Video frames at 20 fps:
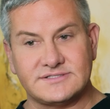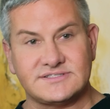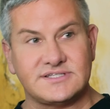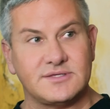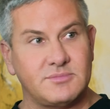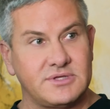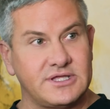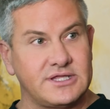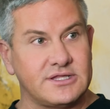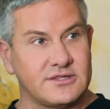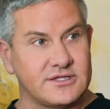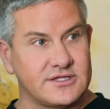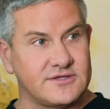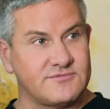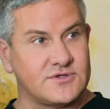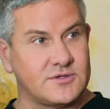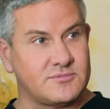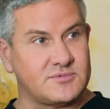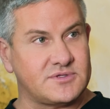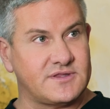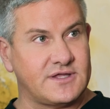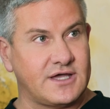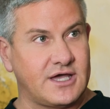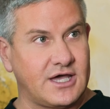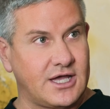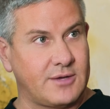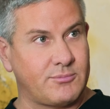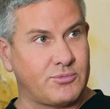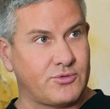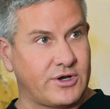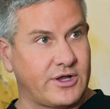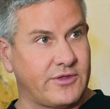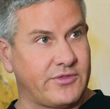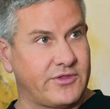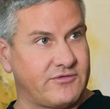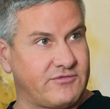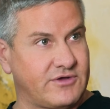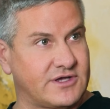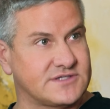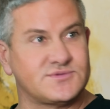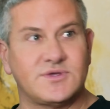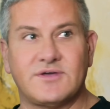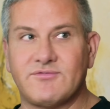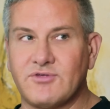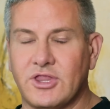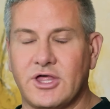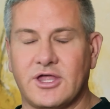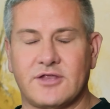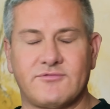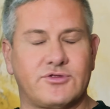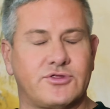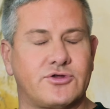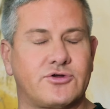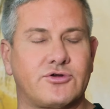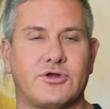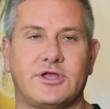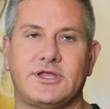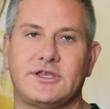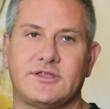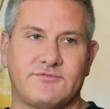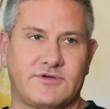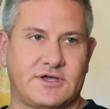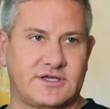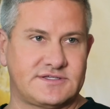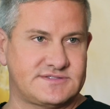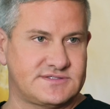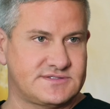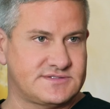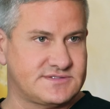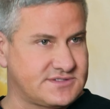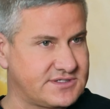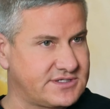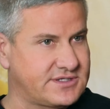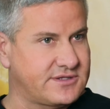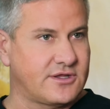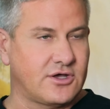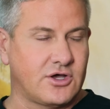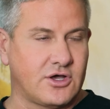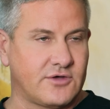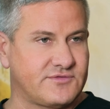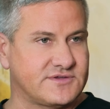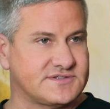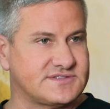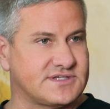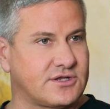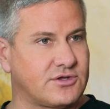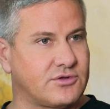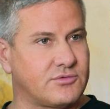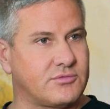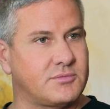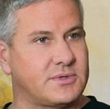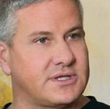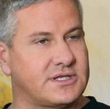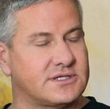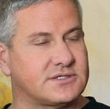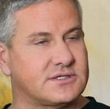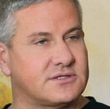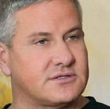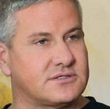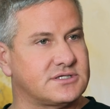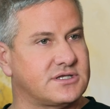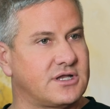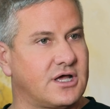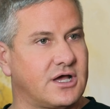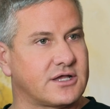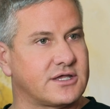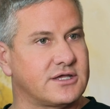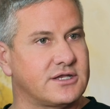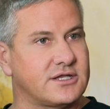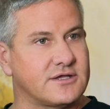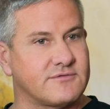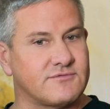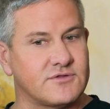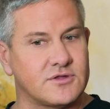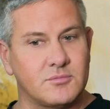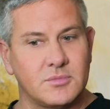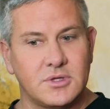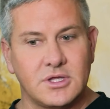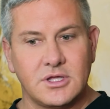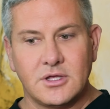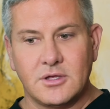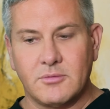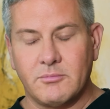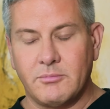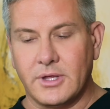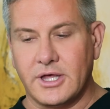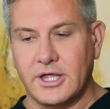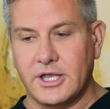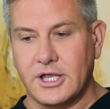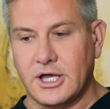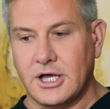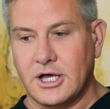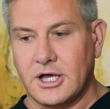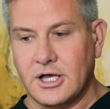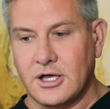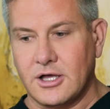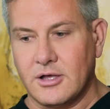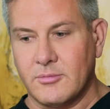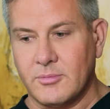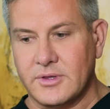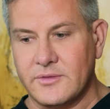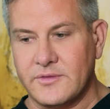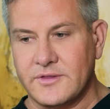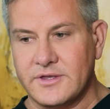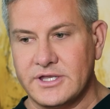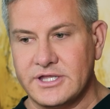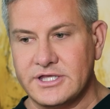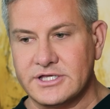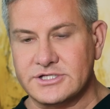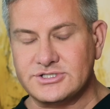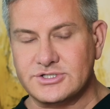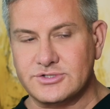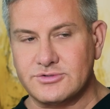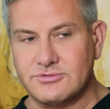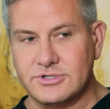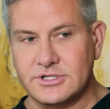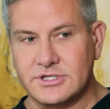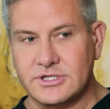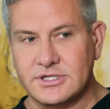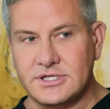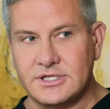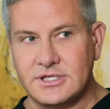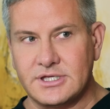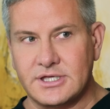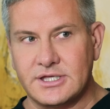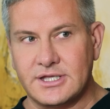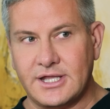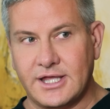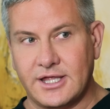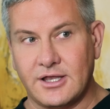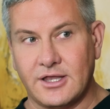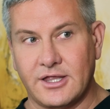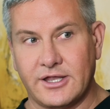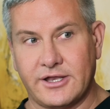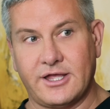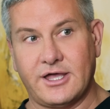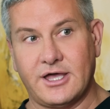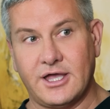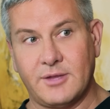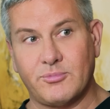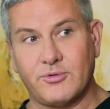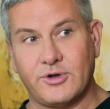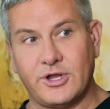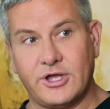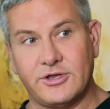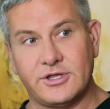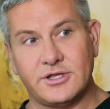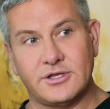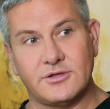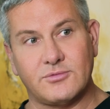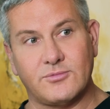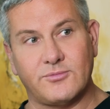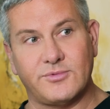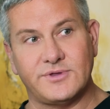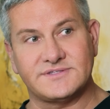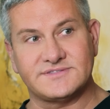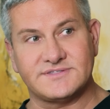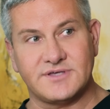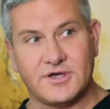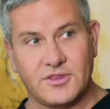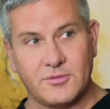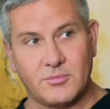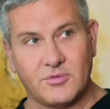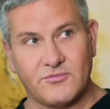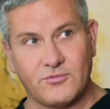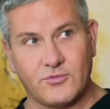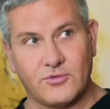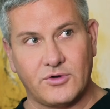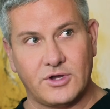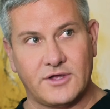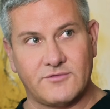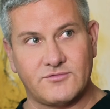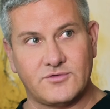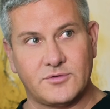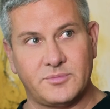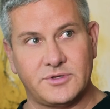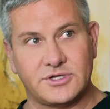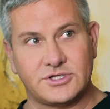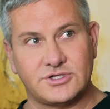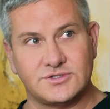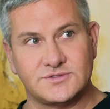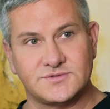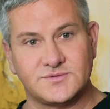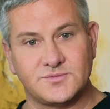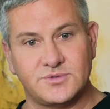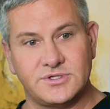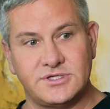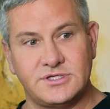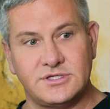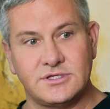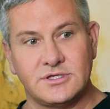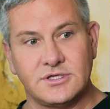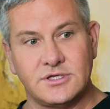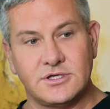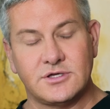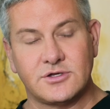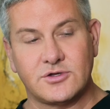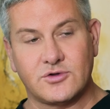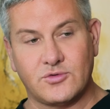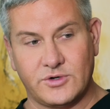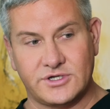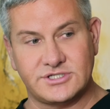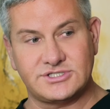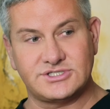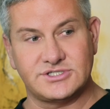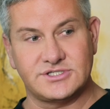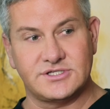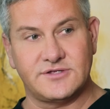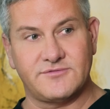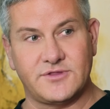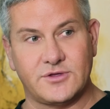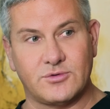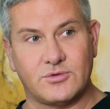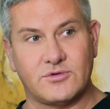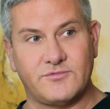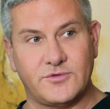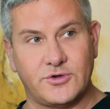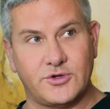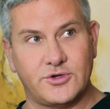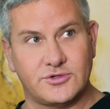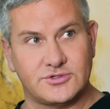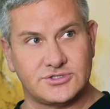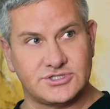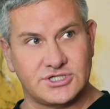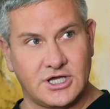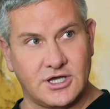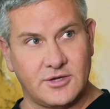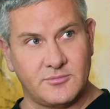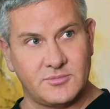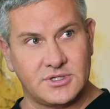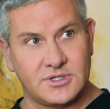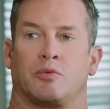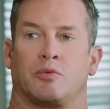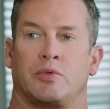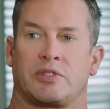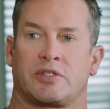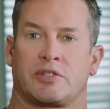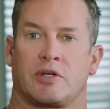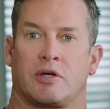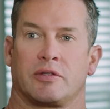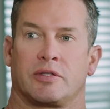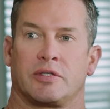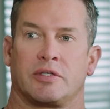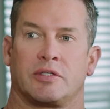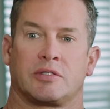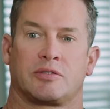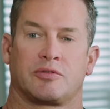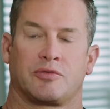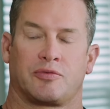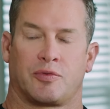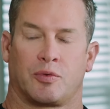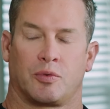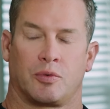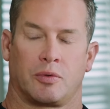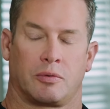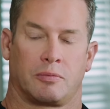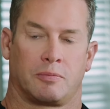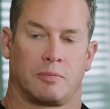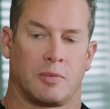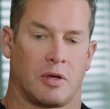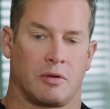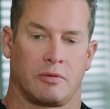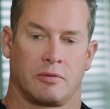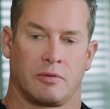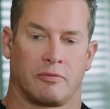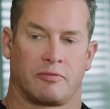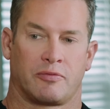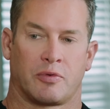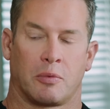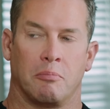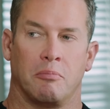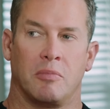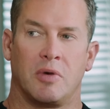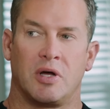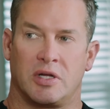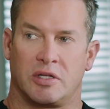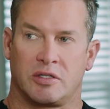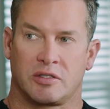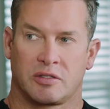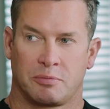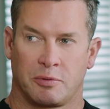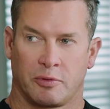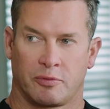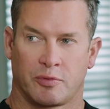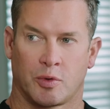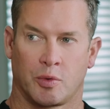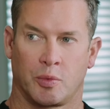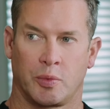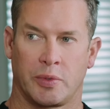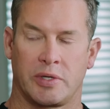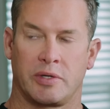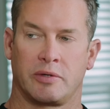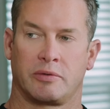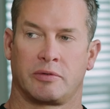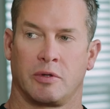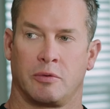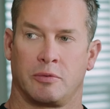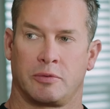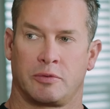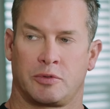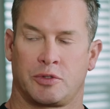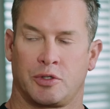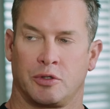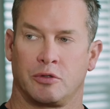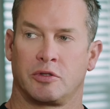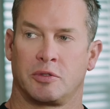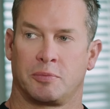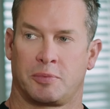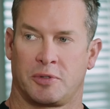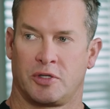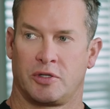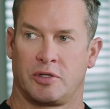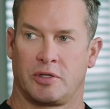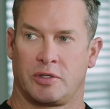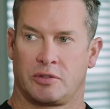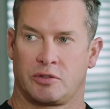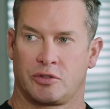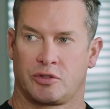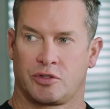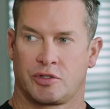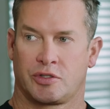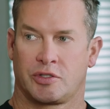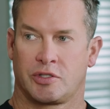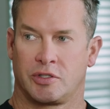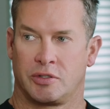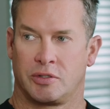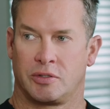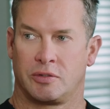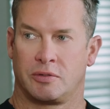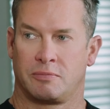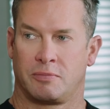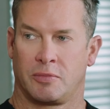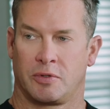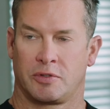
to me, lived up to the hype around the device. We have a lot of other great devices in the office. I don't mean to knock any of them, but the Neogen really, it had a lot of hype around it. And when we saw the before and after pictures, we questioned if they were photoshopped. saw this for months before we took the plunge to